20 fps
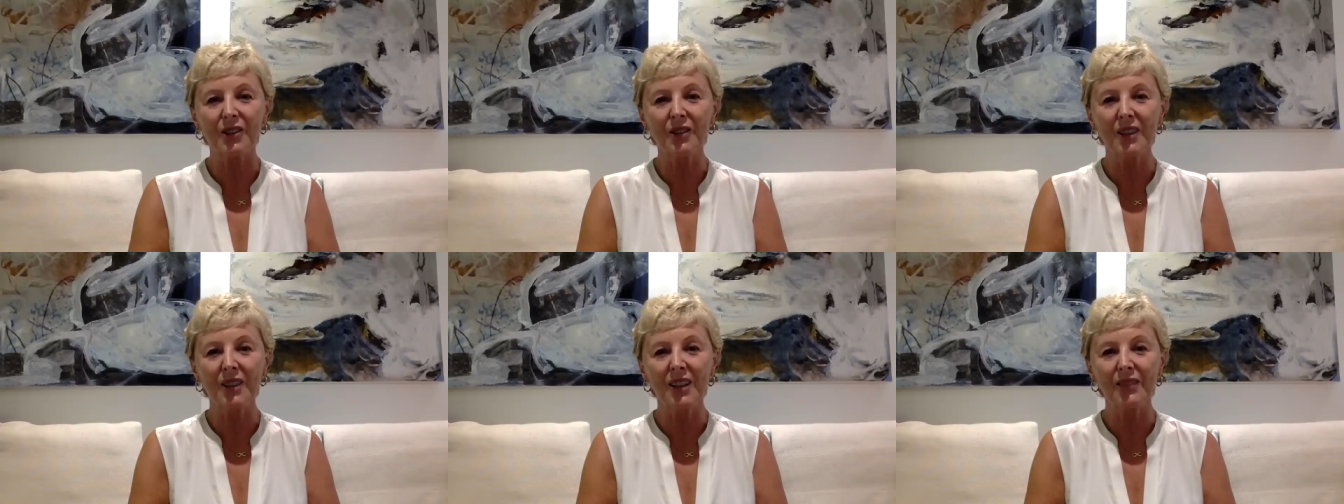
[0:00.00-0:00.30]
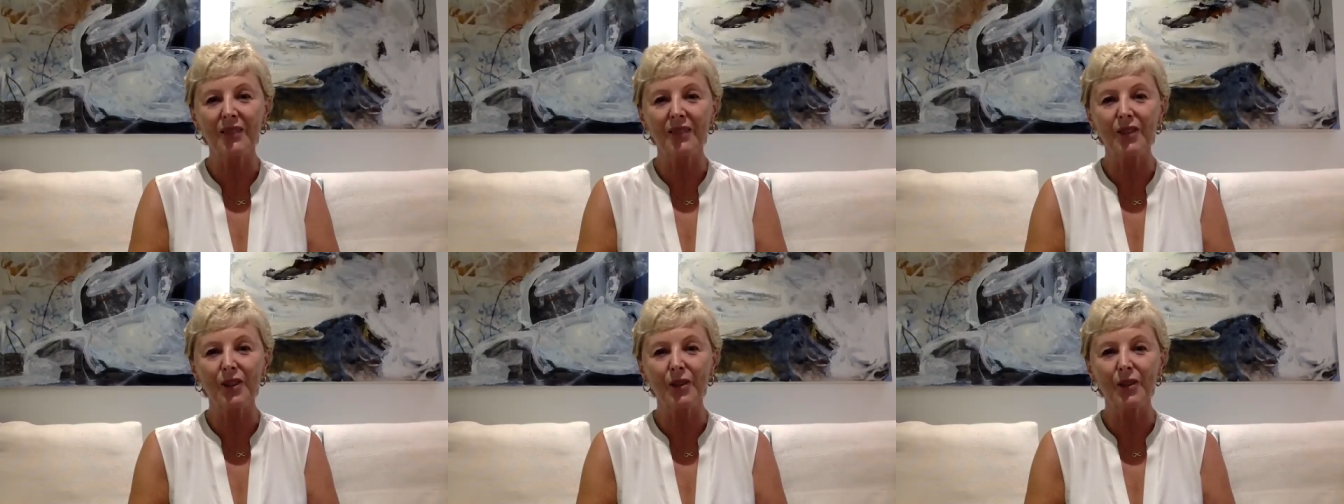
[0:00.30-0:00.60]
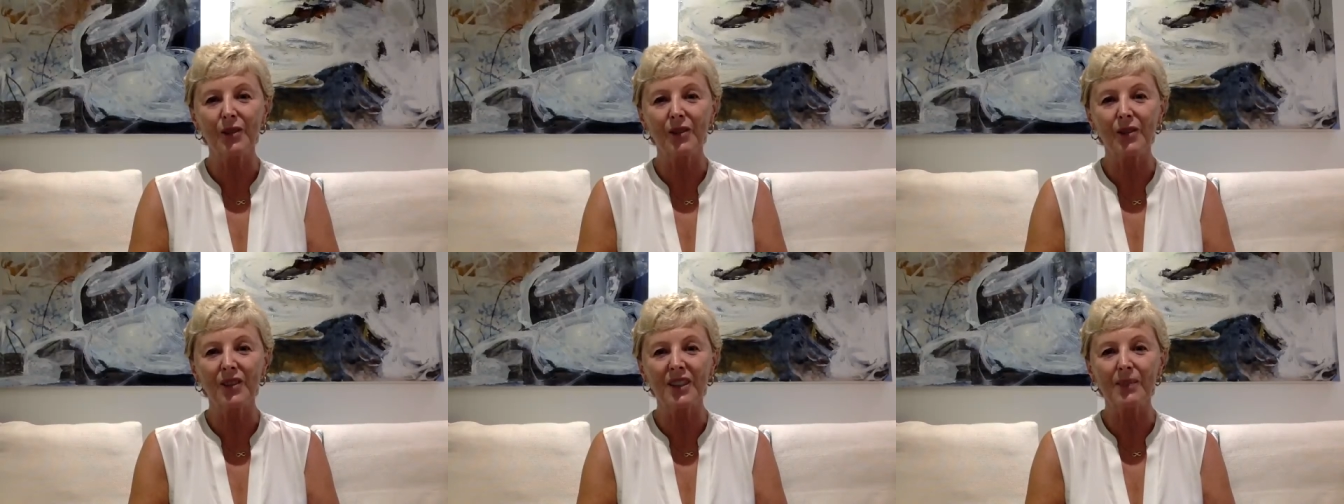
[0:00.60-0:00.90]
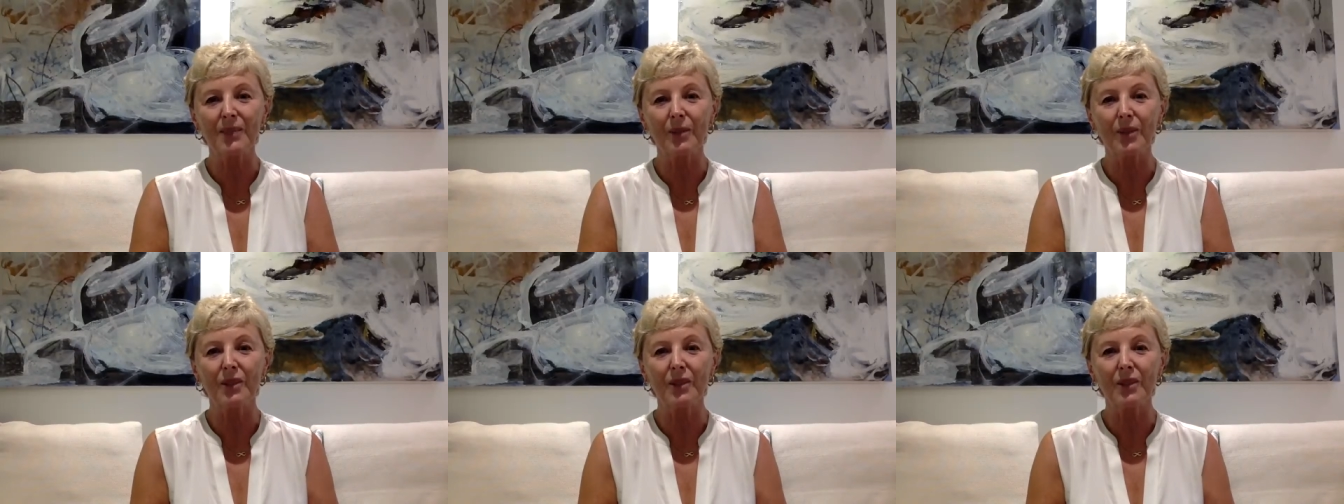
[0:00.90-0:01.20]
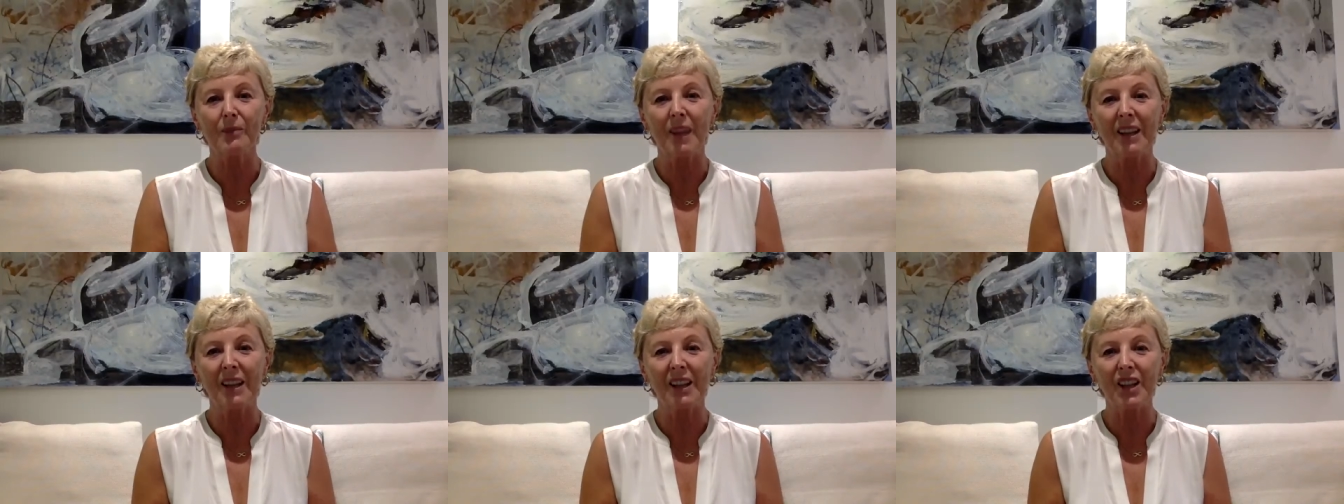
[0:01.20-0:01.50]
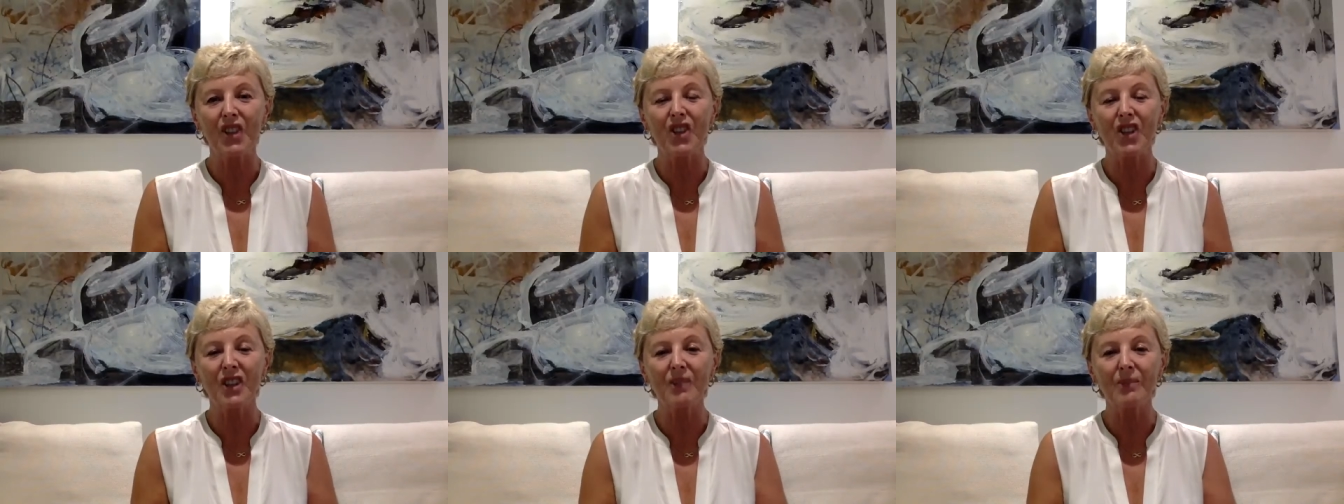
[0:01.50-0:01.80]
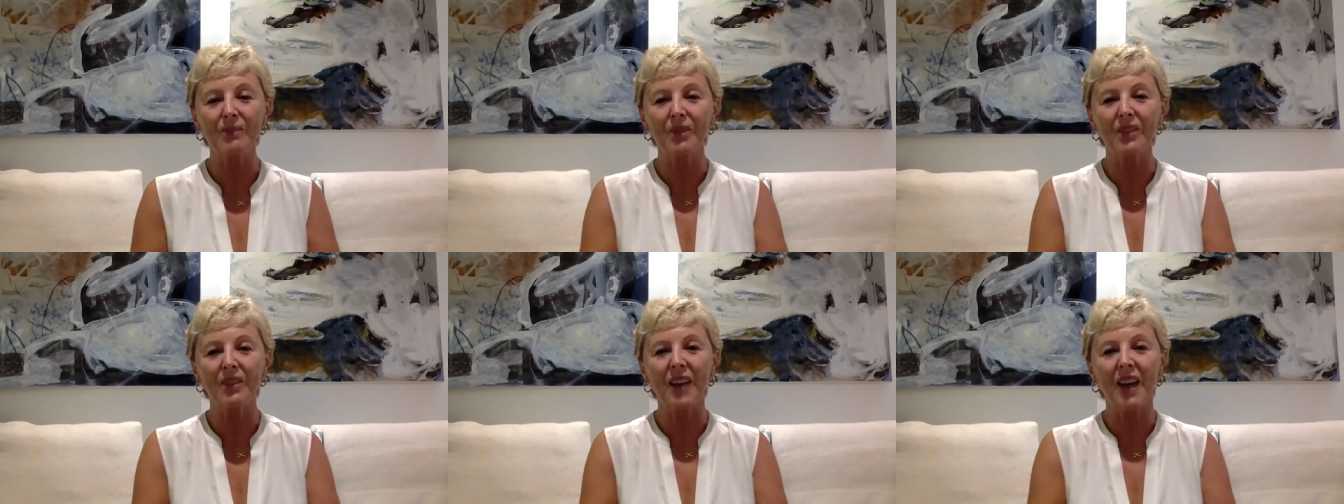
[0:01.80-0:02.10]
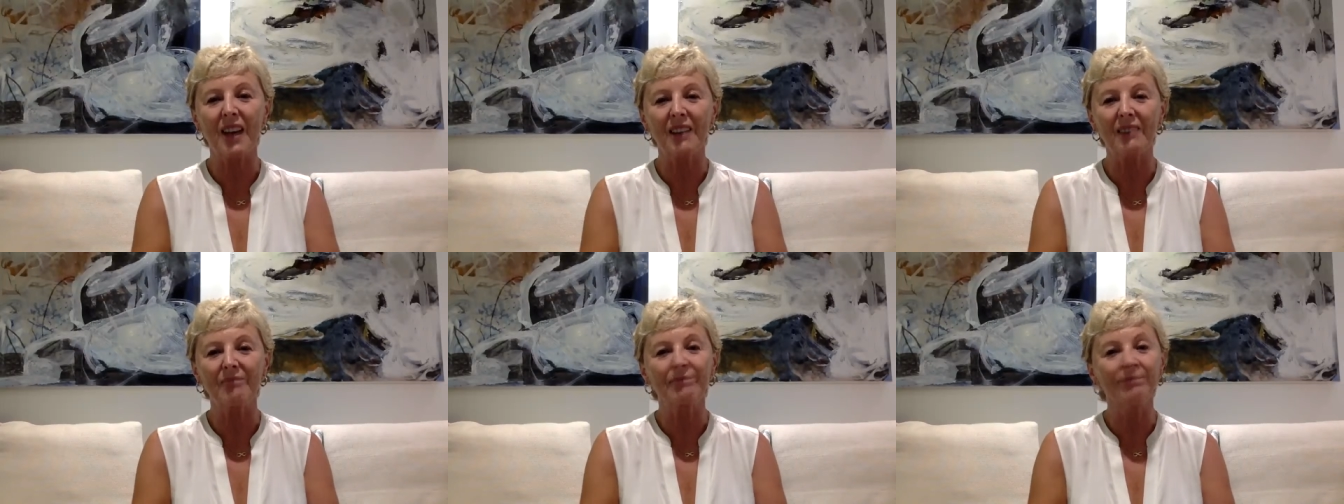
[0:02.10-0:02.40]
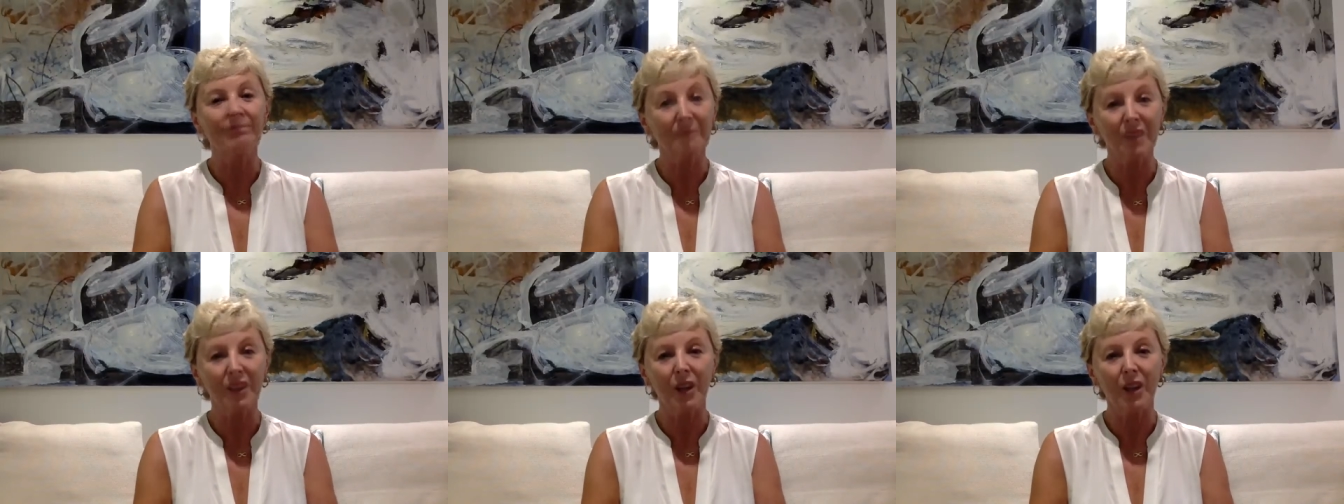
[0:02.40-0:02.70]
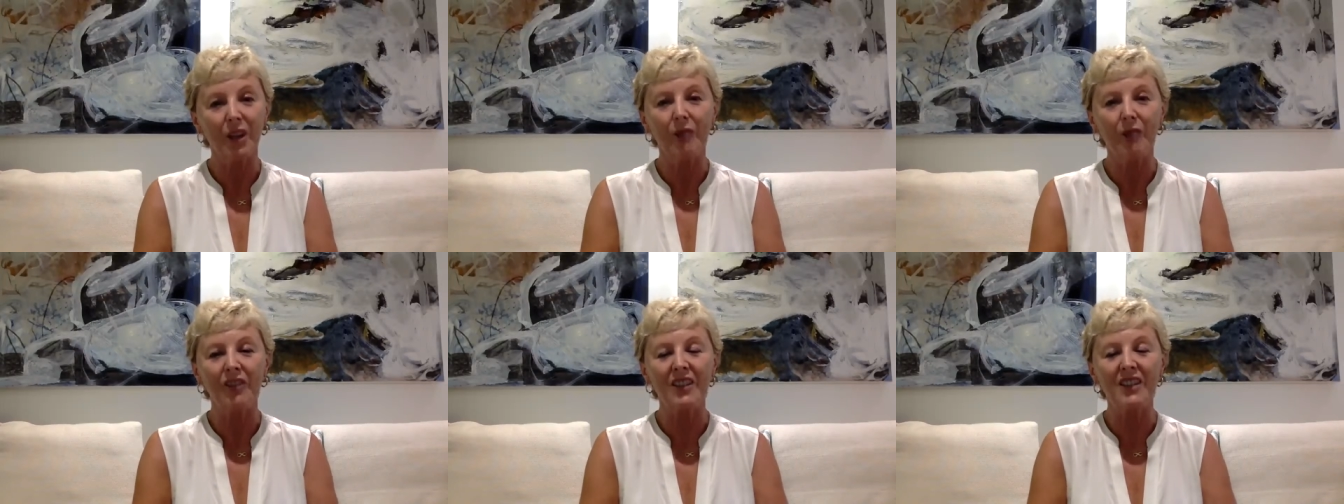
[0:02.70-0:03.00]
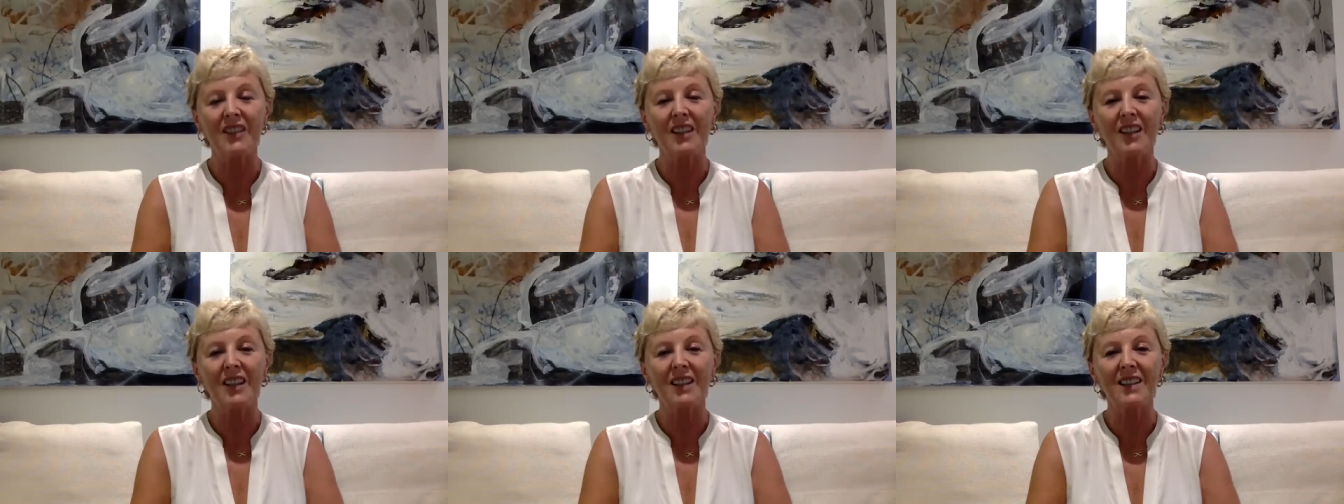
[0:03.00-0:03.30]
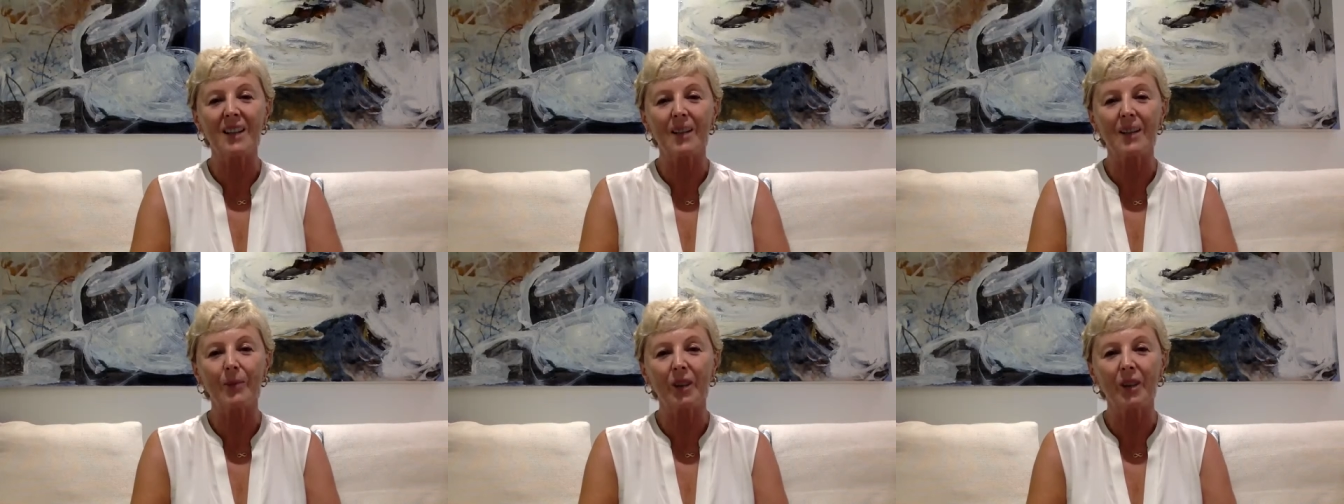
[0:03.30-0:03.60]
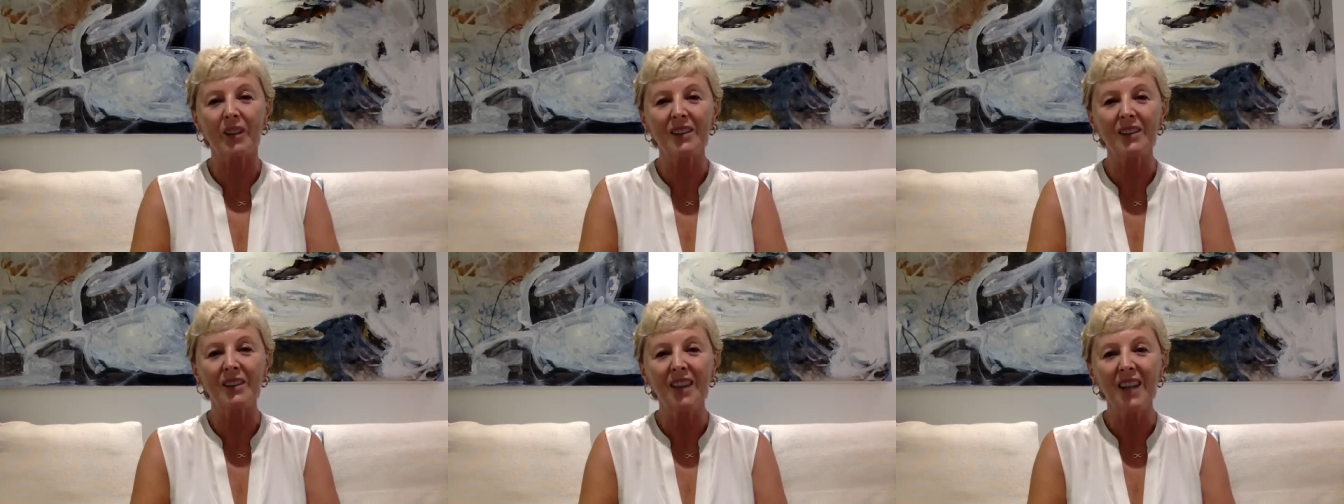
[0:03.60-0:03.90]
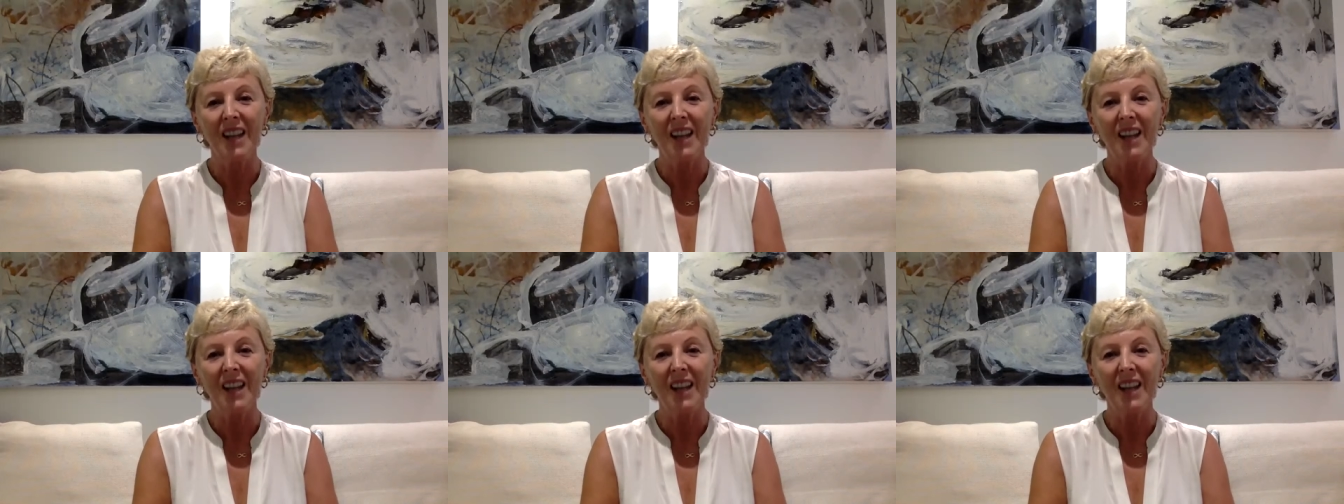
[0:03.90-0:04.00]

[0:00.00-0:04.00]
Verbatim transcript: if you just want to manage it without, you know, visiting someone,